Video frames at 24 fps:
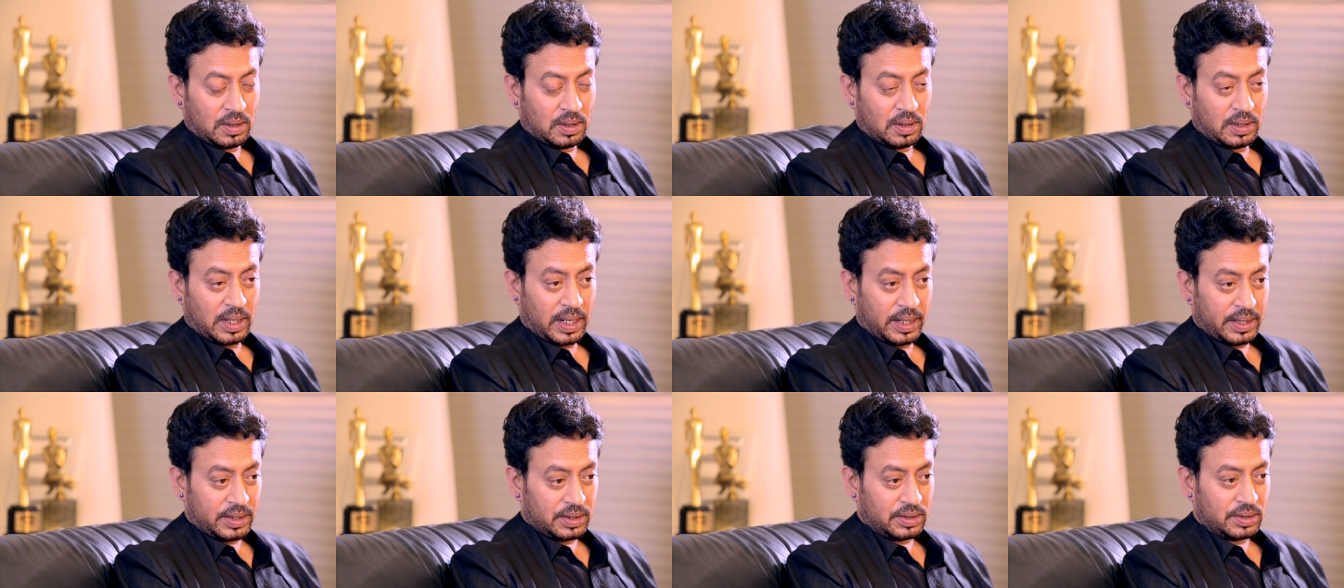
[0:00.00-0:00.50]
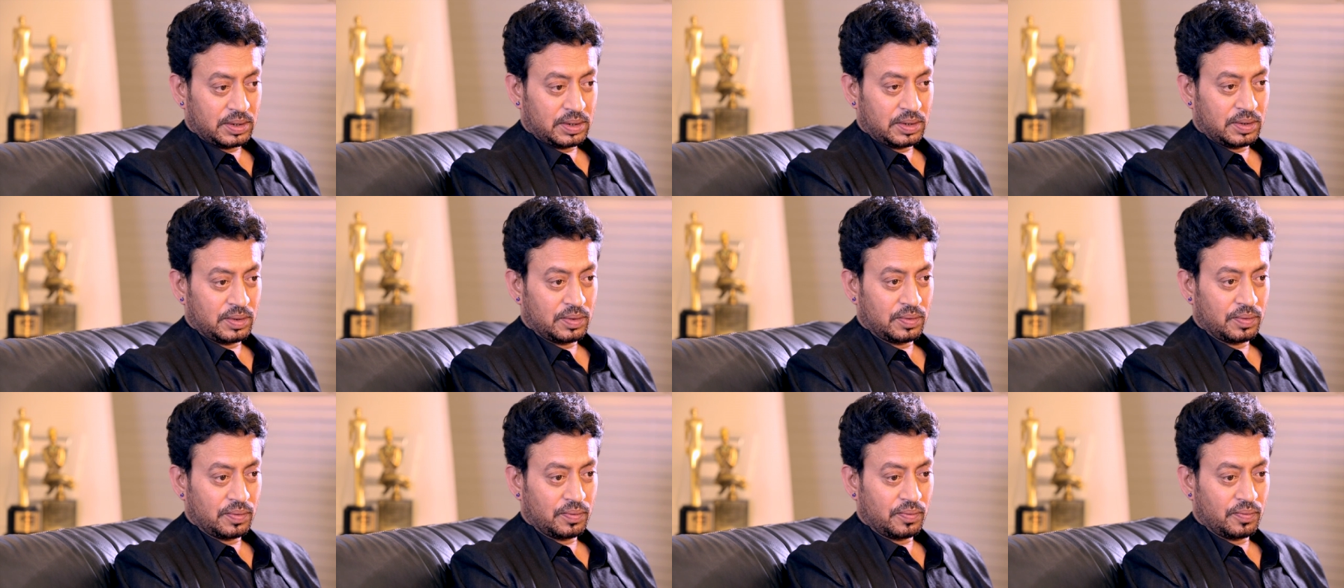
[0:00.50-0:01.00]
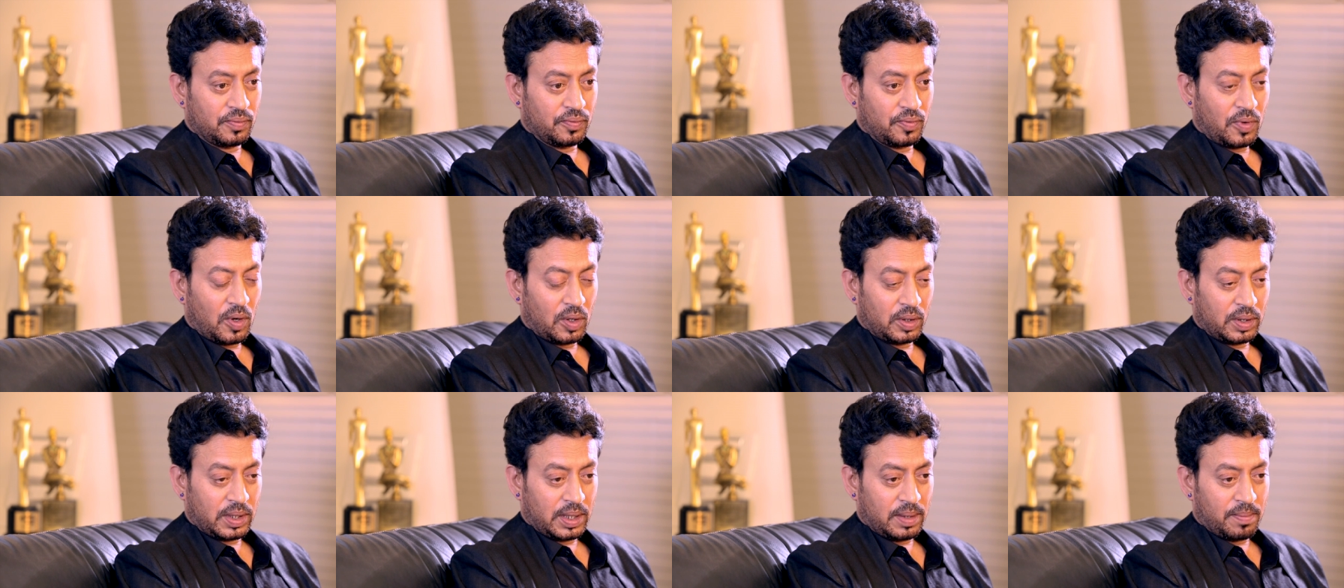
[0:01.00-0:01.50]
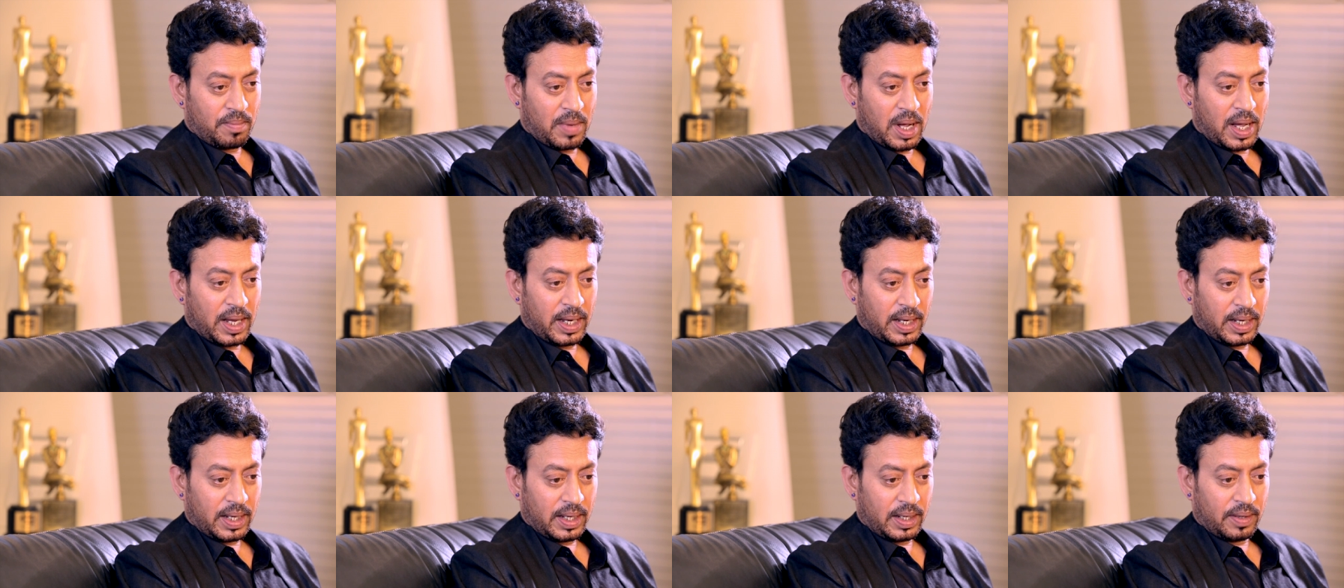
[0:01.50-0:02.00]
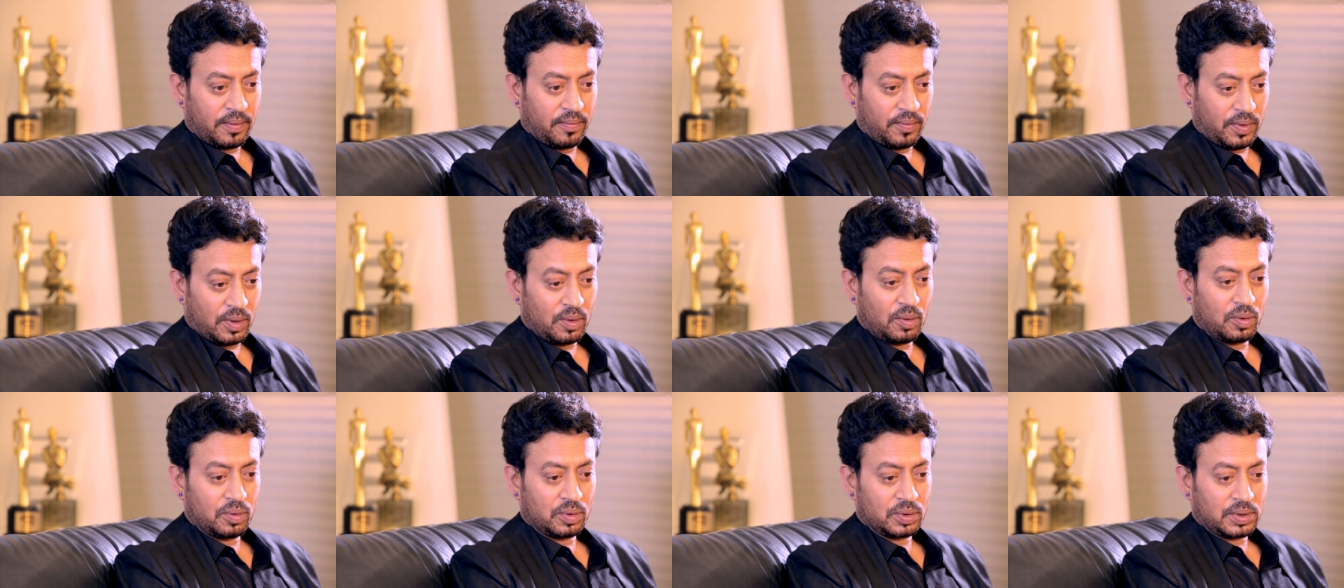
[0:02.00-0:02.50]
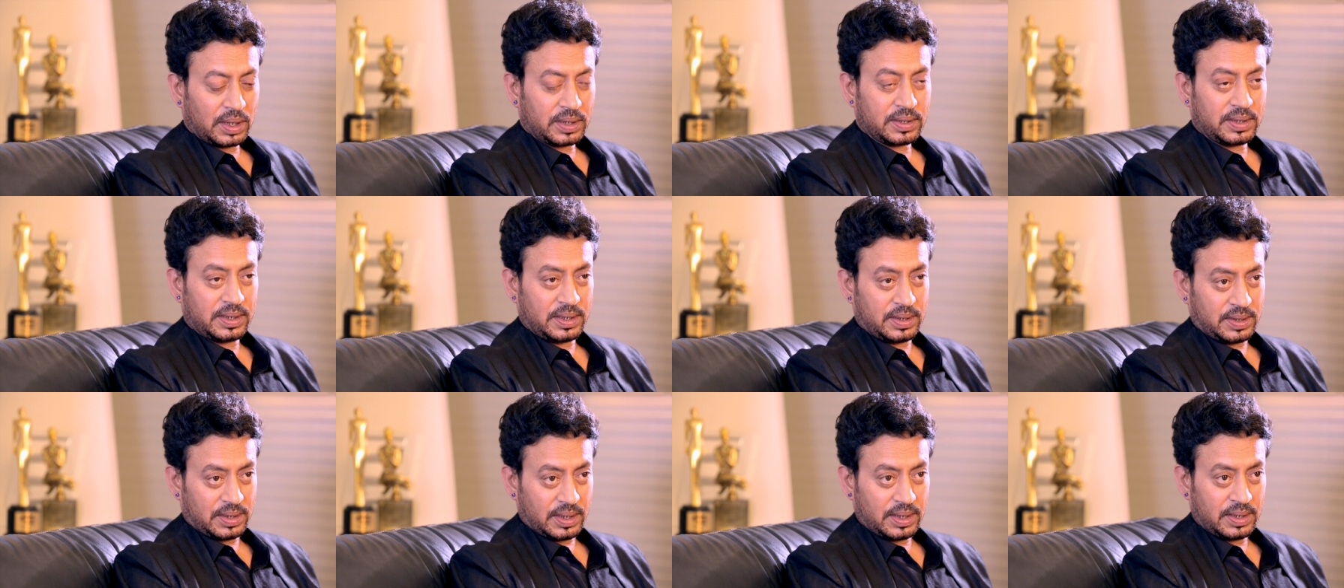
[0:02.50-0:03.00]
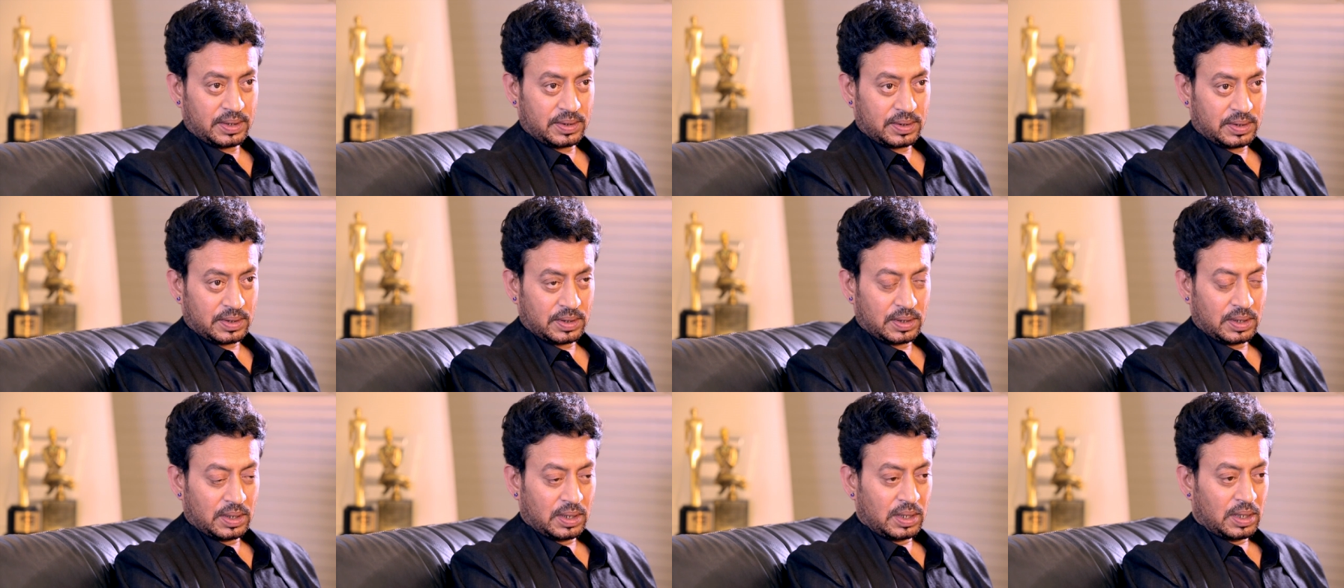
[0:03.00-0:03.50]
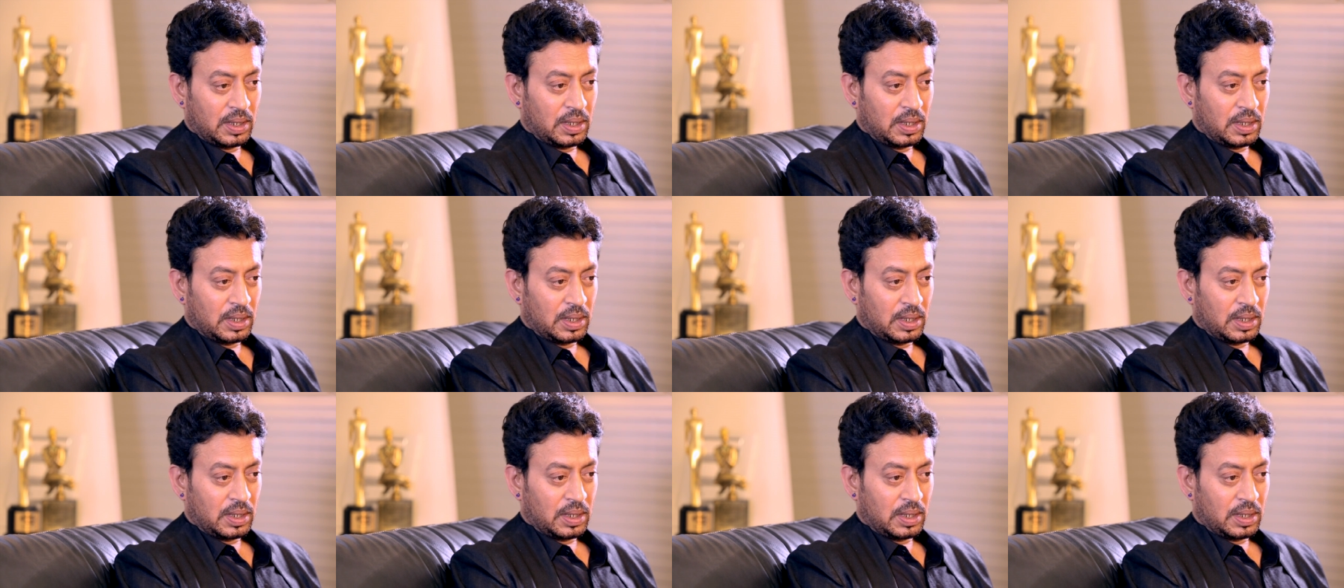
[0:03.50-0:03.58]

That is what, in my view, success is.